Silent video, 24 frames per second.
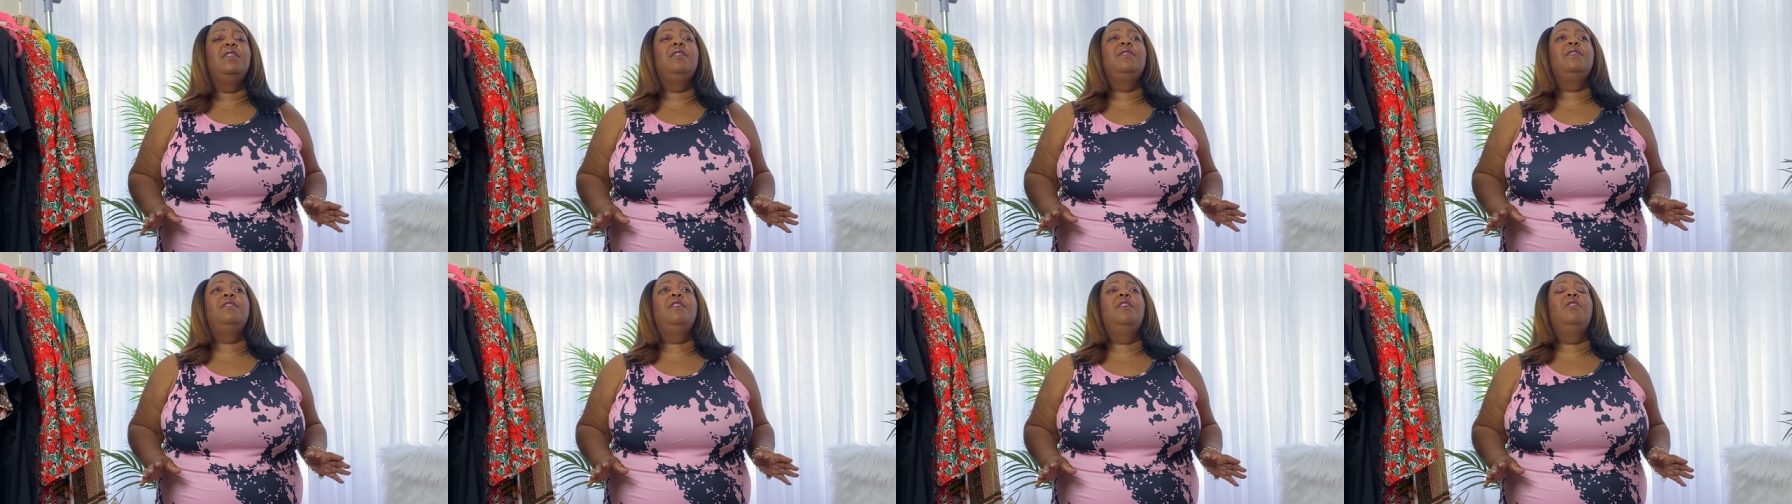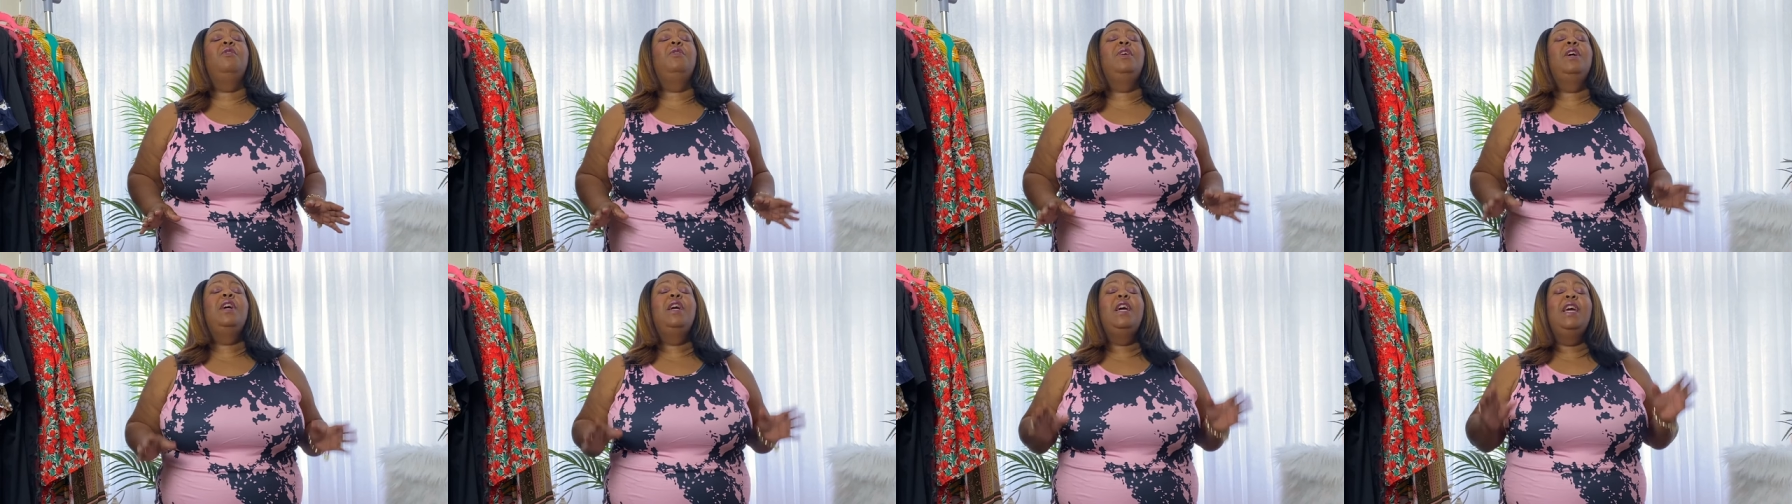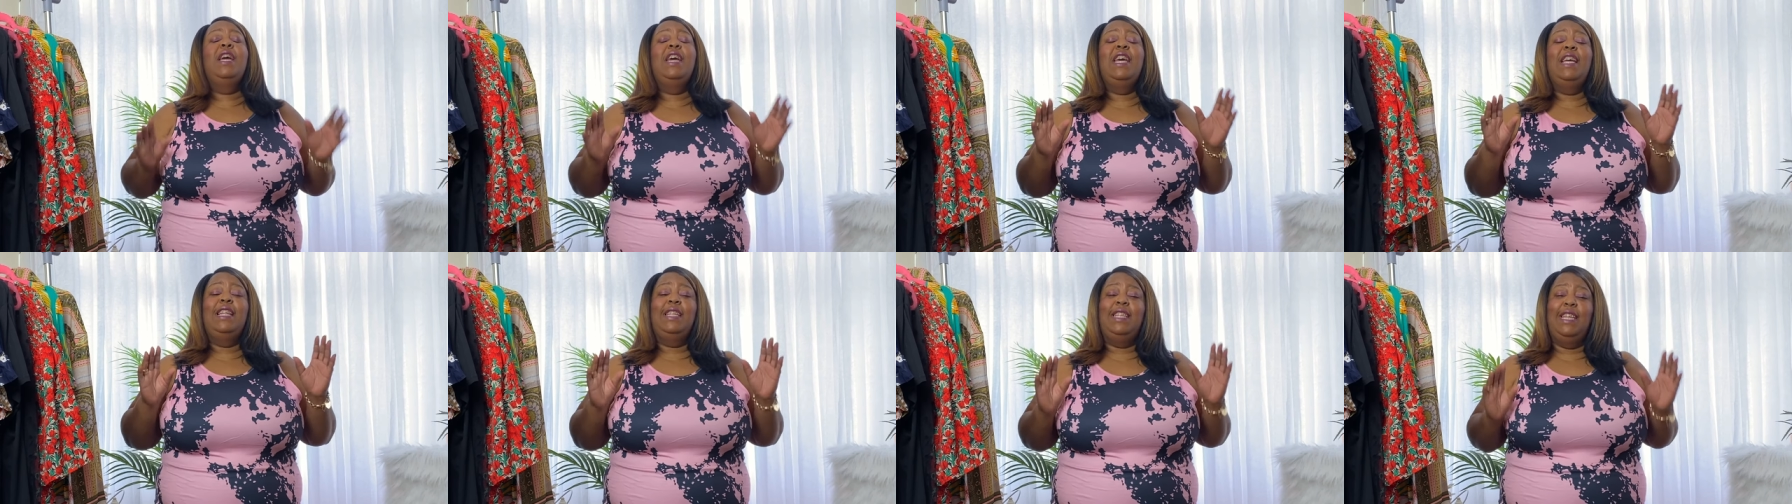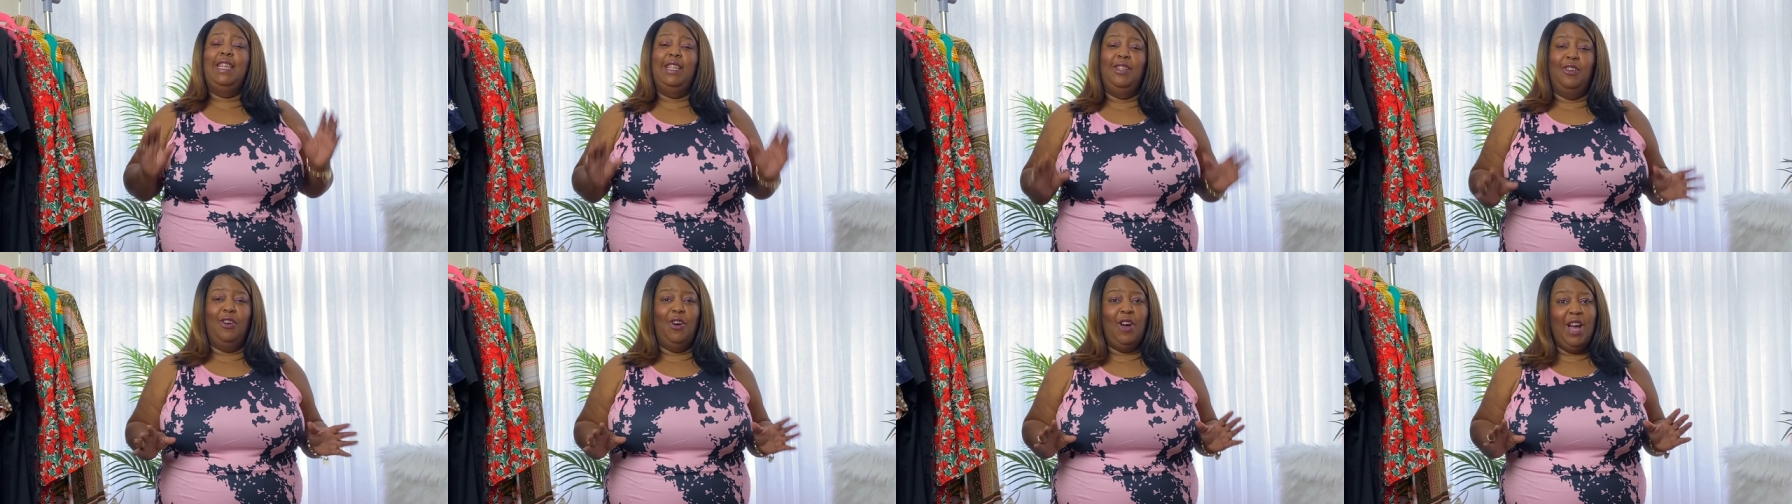so it
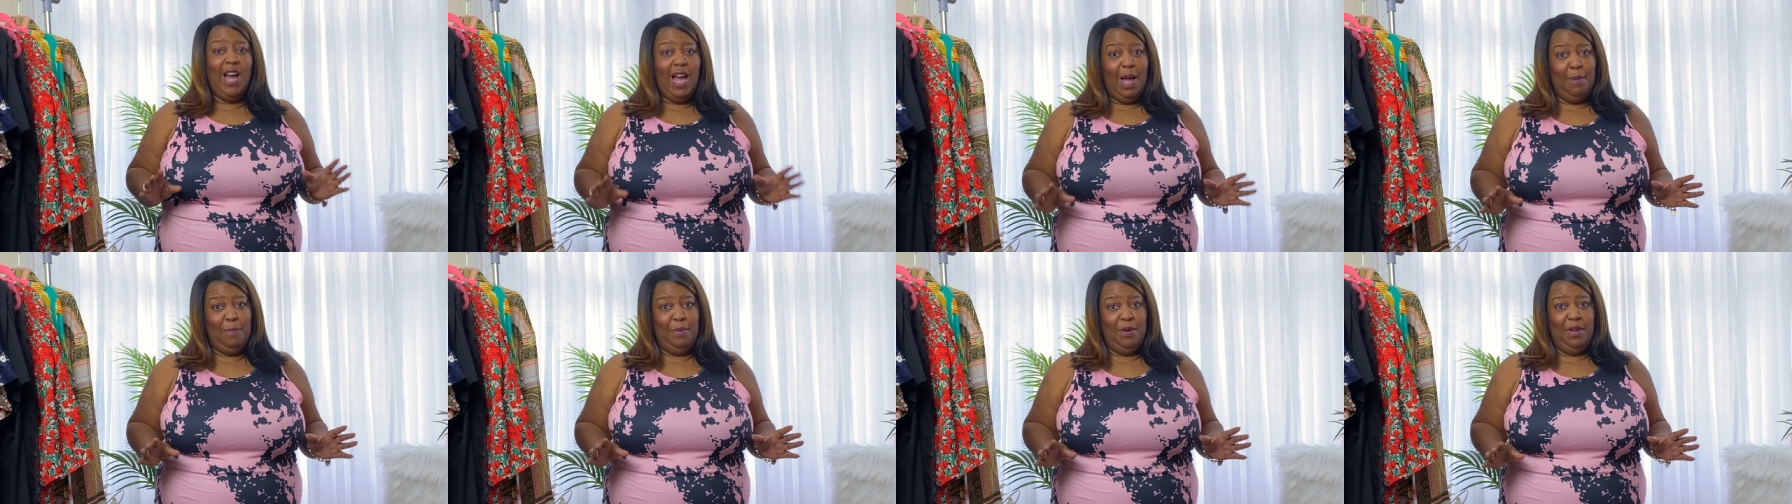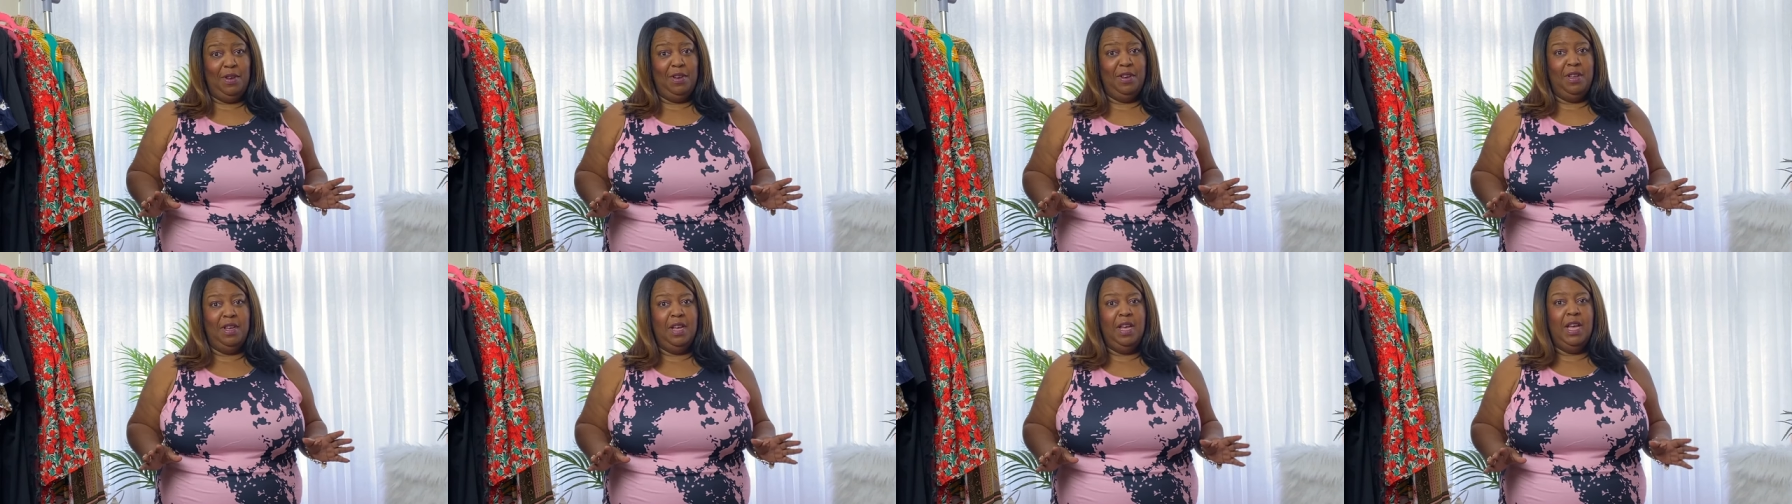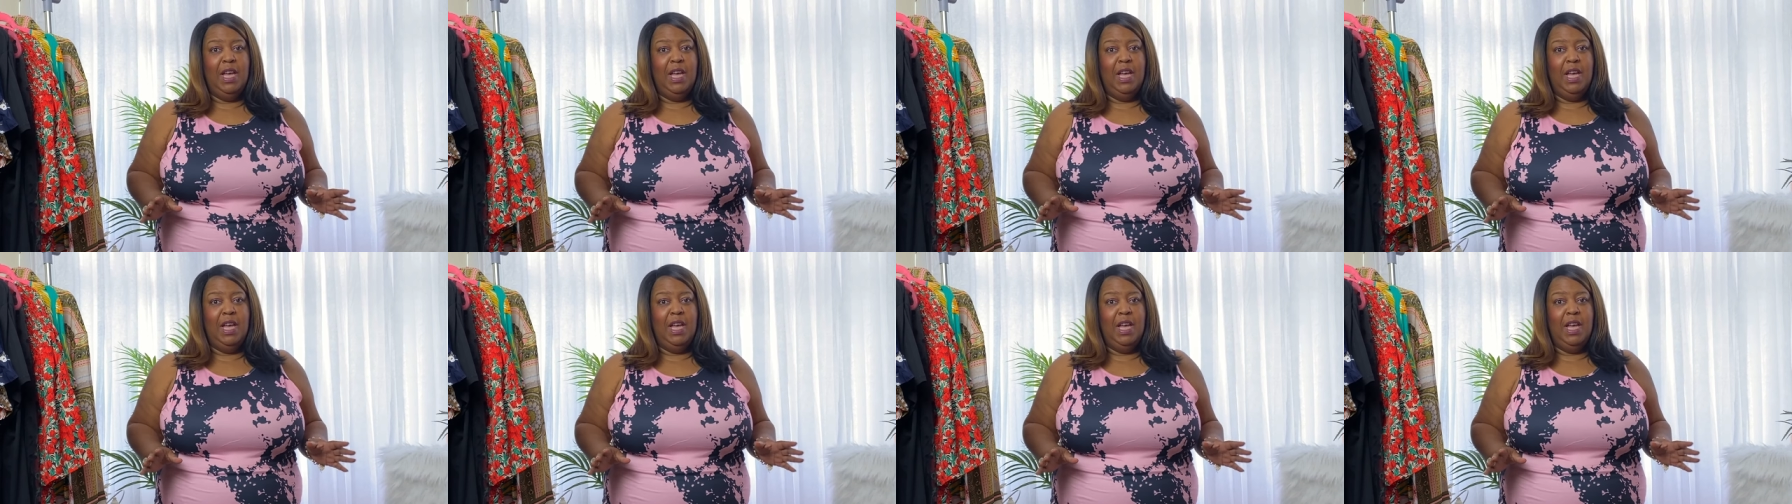did not happen.